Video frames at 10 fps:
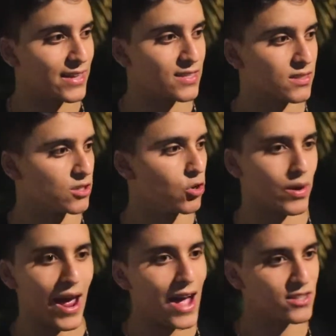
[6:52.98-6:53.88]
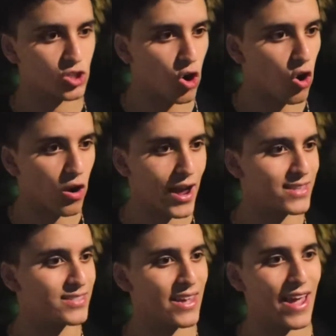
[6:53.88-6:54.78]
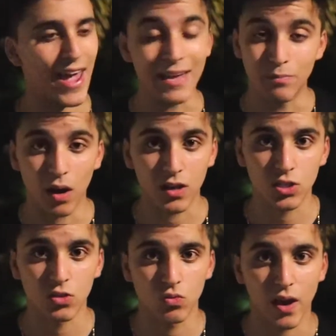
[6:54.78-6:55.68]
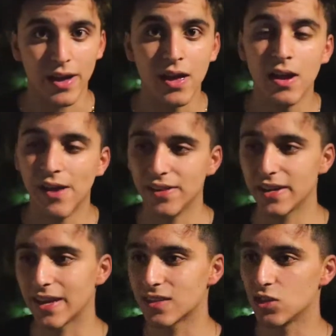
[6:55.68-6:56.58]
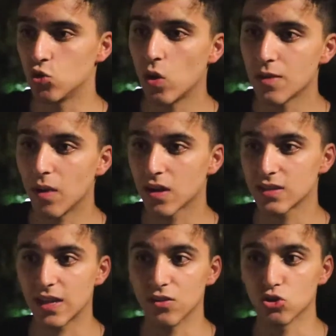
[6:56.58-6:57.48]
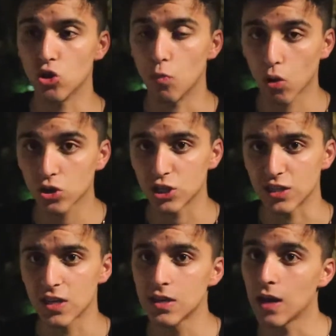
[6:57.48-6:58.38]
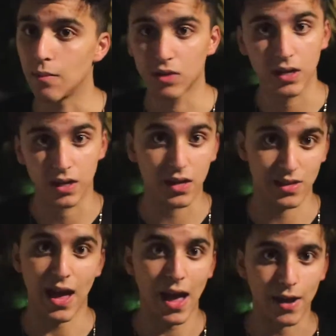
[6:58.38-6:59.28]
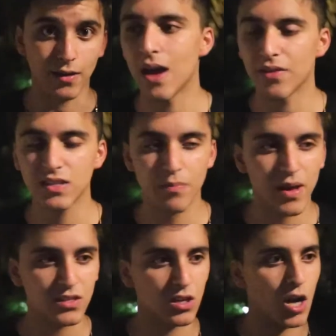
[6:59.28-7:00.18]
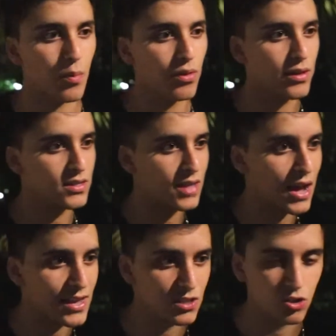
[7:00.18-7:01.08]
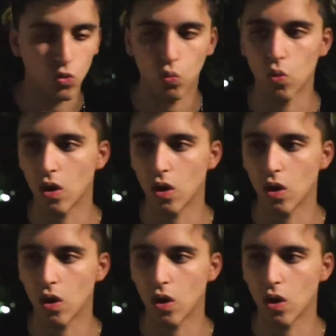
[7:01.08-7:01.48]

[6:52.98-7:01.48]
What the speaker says: gets, you know, an add to cart at say $8, right? And then it gets to $20 and there's no purchase, I'm gonna cut the ad. Now this depends on a couple things, guys. You know,